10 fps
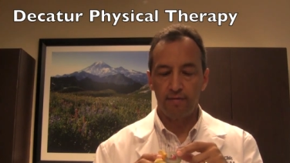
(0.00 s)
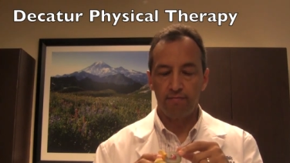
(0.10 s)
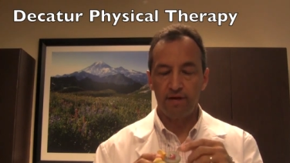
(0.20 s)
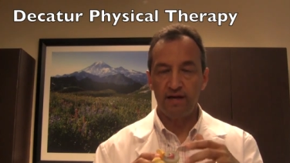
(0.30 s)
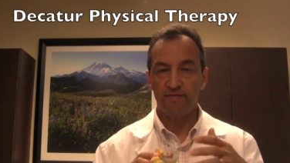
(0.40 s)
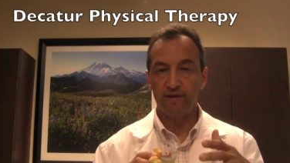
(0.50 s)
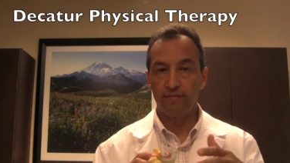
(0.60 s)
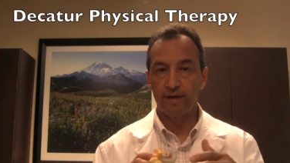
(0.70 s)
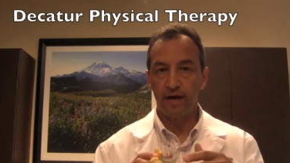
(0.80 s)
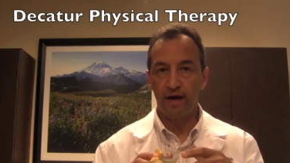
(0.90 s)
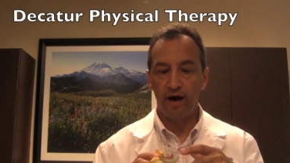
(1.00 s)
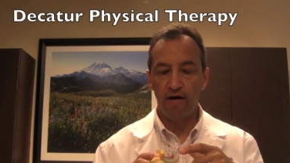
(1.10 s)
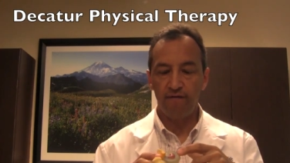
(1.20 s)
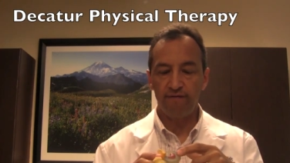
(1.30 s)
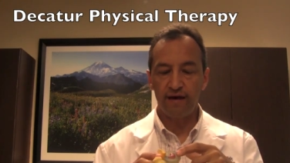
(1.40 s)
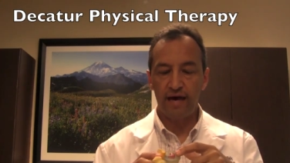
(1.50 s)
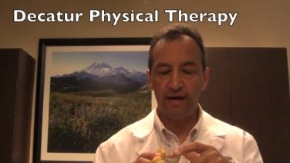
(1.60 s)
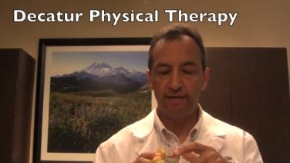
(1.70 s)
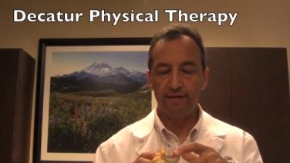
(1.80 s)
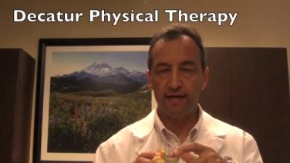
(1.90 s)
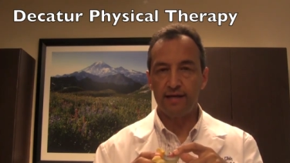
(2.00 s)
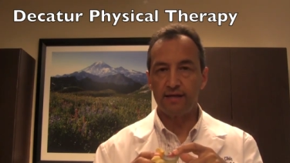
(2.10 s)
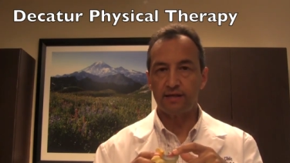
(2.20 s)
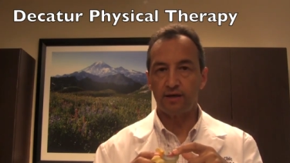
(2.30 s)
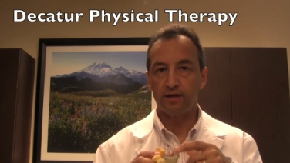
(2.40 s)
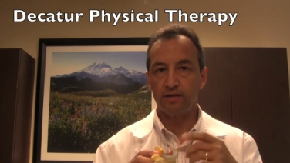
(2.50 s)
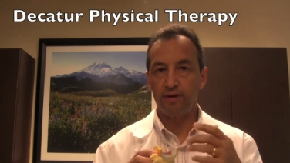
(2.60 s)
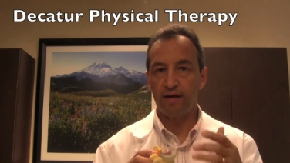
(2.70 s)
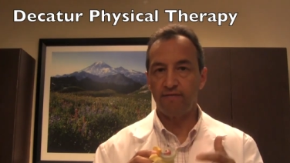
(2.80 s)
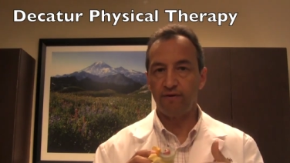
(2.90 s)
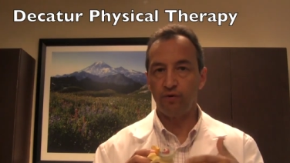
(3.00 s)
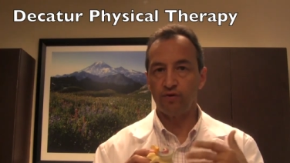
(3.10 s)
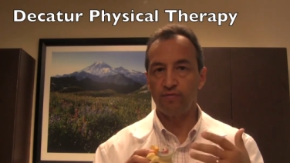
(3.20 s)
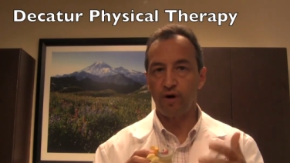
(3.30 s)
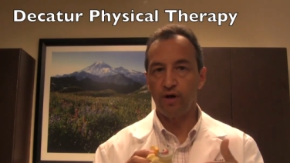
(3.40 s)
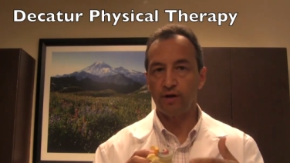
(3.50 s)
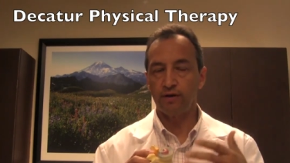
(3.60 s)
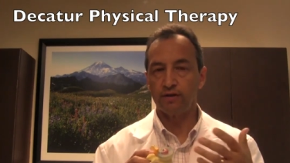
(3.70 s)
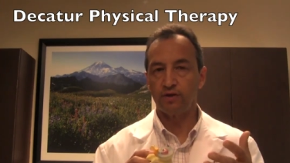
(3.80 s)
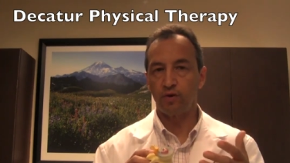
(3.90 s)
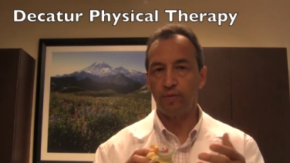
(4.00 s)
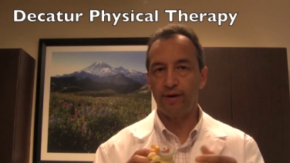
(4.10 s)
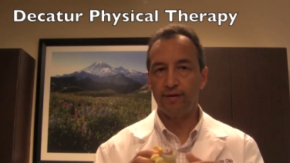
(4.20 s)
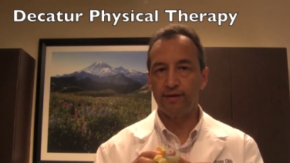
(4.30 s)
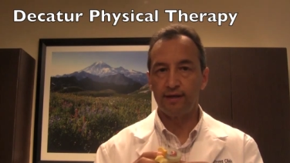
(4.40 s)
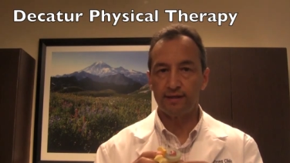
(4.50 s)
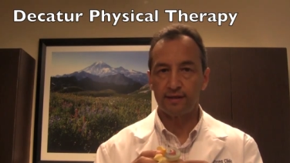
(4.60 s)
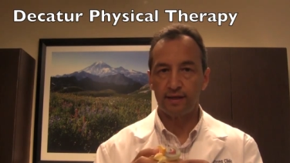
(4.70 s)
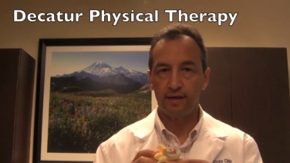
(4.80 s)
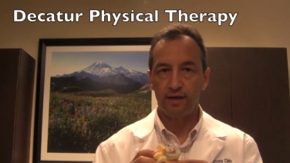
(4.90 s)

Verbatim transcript: Many of them die off and then they start to make fewer of the molecules to repair the disc